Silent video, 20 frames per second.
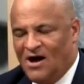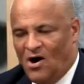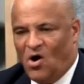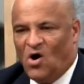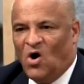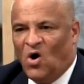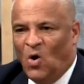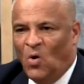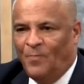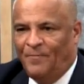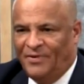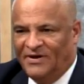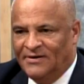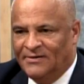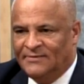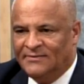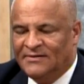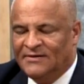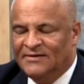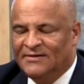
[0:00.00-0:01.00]

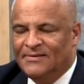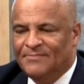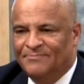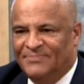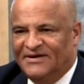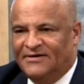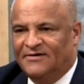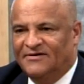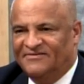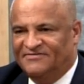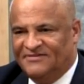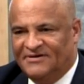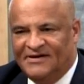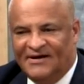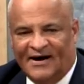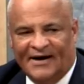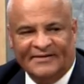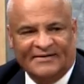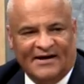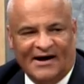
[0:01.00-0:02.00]
open because they're
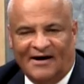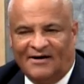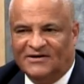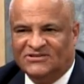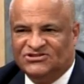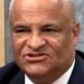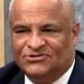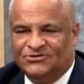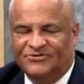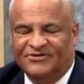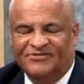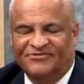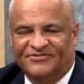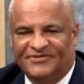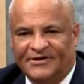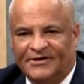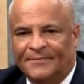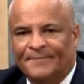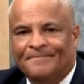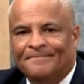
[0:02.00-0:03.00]
not college students in
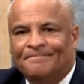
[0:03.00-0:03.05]
them.